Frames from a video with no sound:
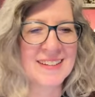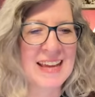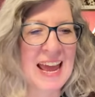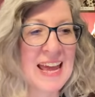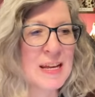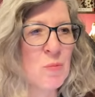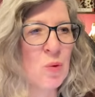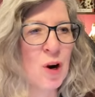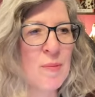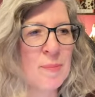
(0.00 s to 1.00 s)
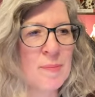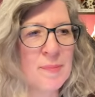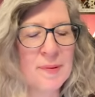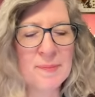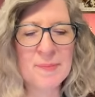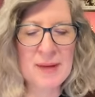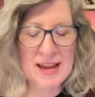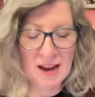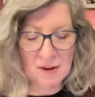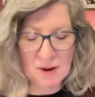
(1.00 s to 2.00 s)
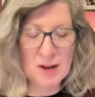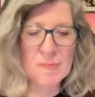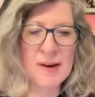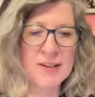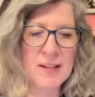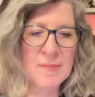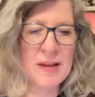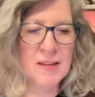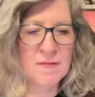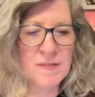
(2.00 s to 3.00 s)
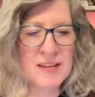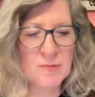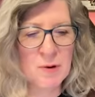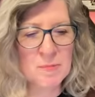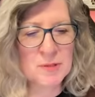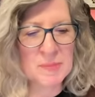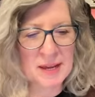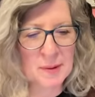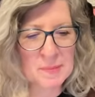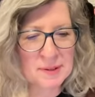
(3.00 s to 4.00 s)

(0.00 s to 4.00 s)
And I'm warm. My hot water bottle on my feet warmed me up.